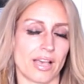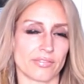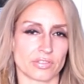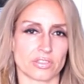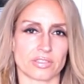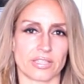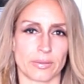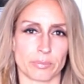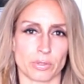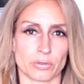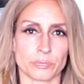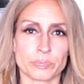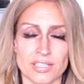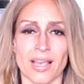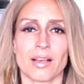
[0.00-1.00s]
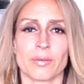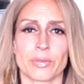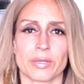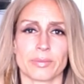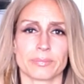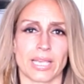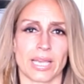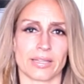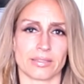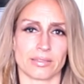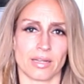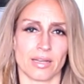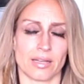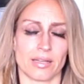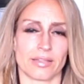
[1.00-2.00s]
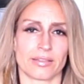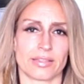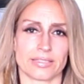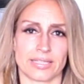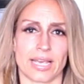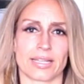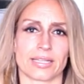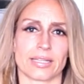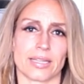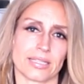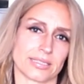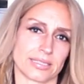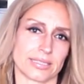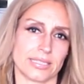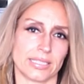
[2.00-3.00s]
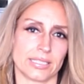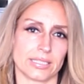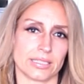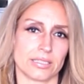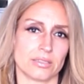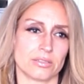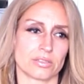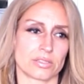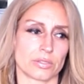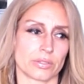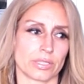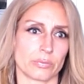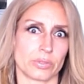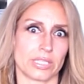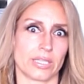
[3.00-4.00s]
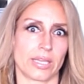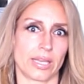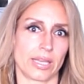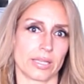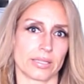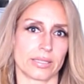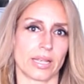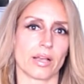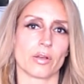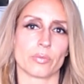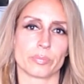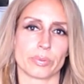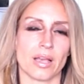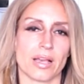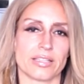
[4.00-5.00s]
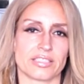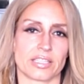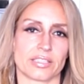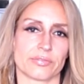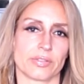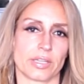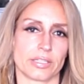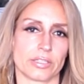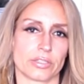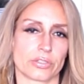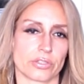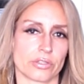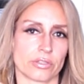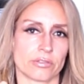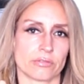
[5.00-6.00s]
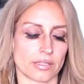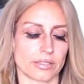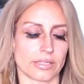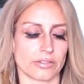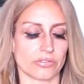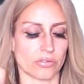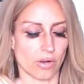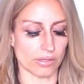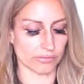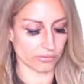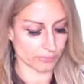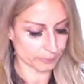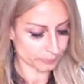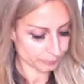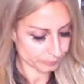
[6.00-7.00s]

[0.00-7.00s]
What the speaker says: after sample to help them get the data that's needed so that we can help identify and cure a lot of these dogs.